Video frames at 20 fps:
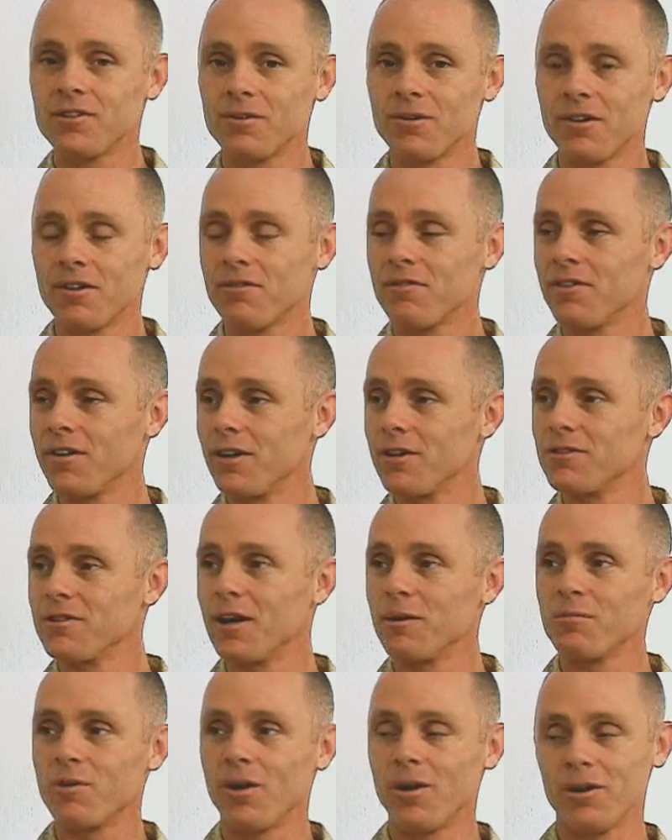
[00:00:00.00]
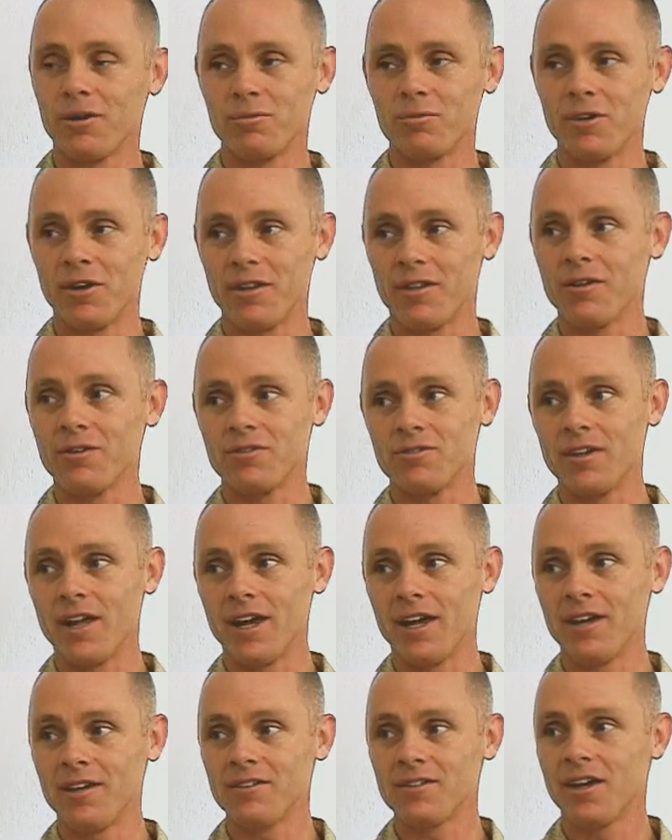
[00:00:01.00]
sort of things that I'm calling one of those
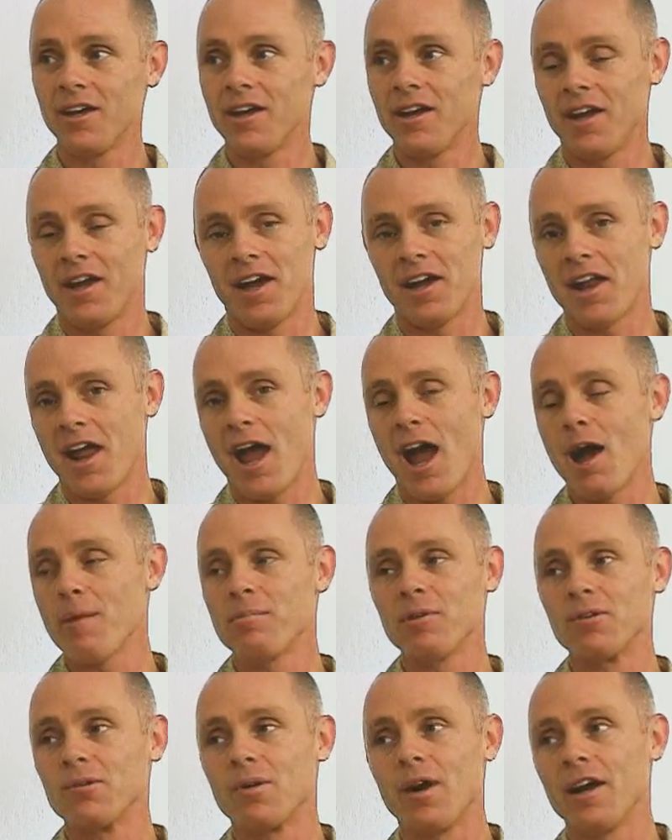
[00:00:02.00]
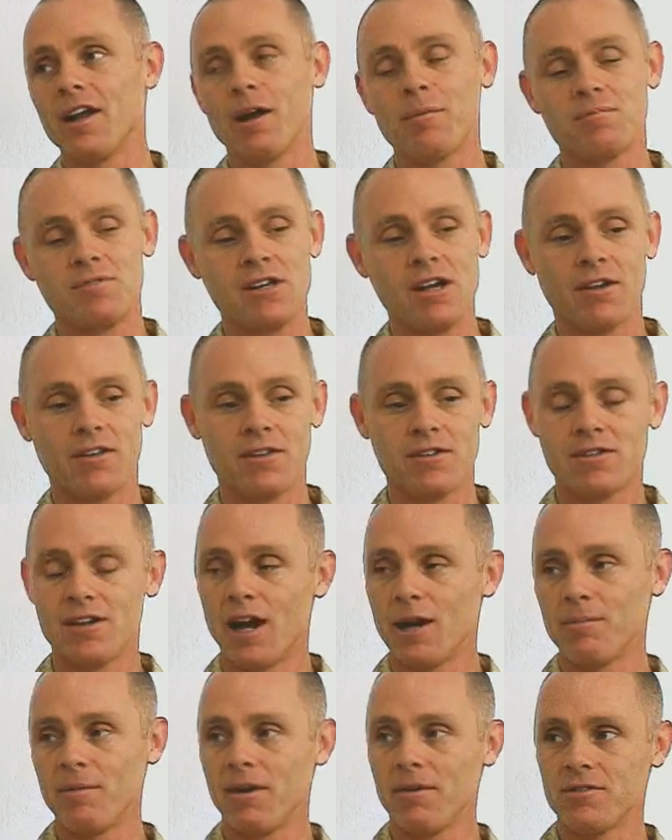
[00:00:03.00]
days had happened right up till the
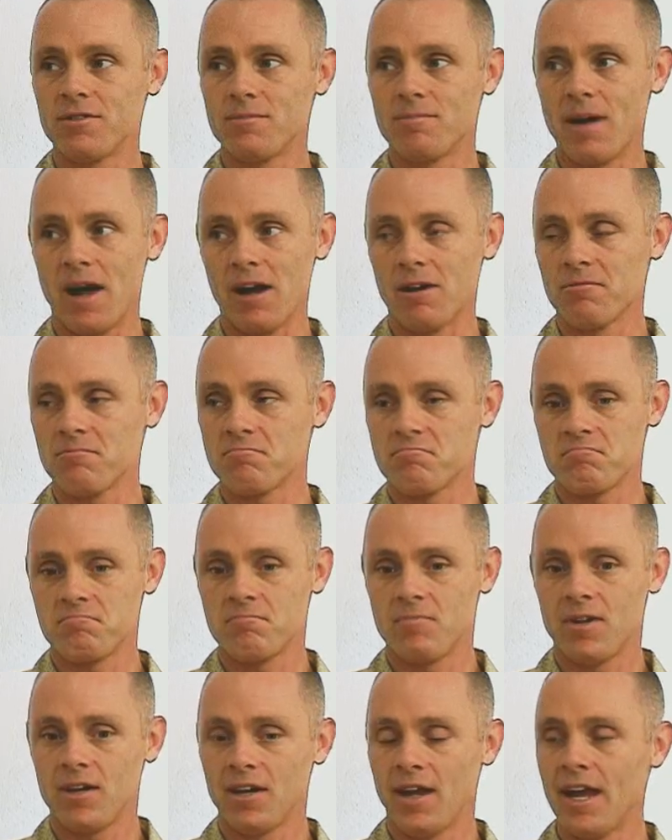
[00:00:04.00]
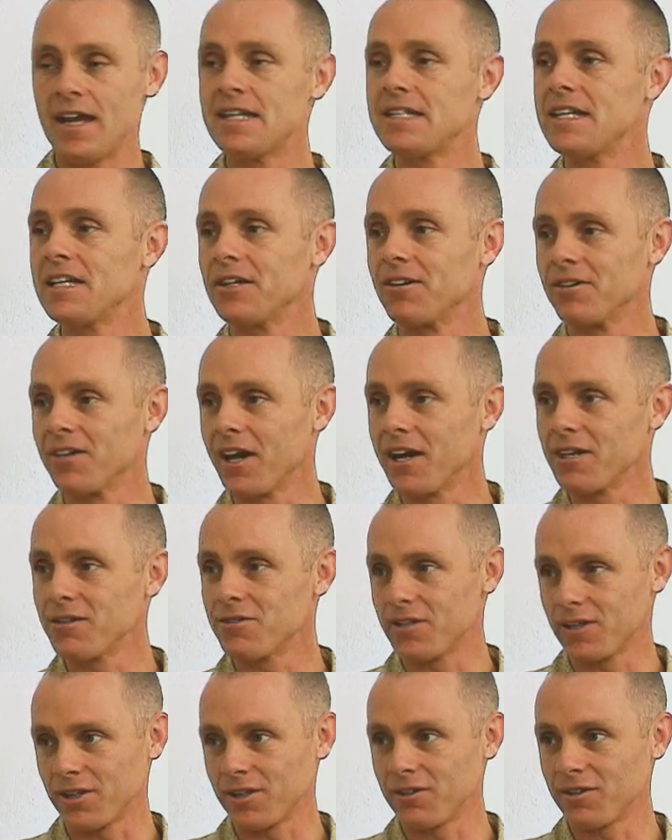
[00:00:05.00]
time I was about 18 or
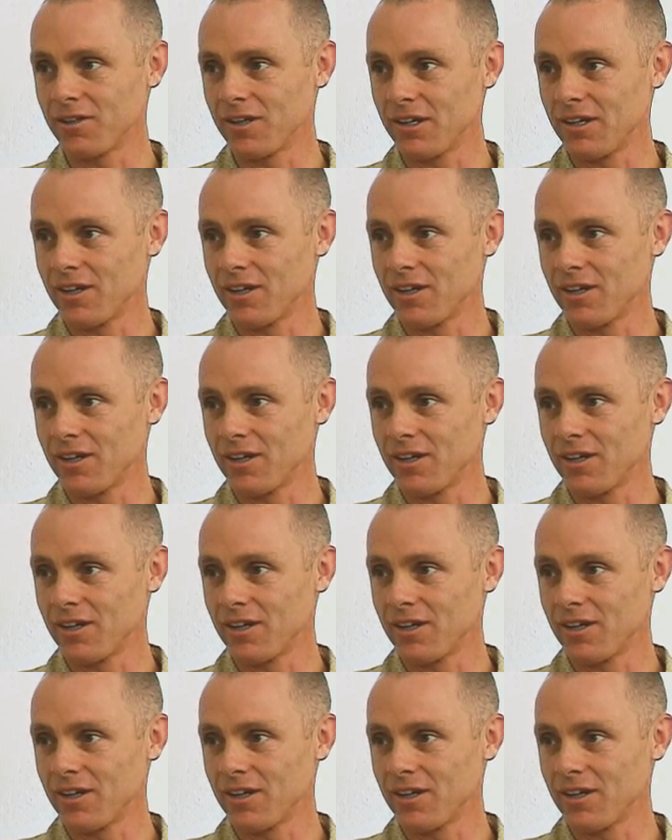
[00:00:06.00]
19.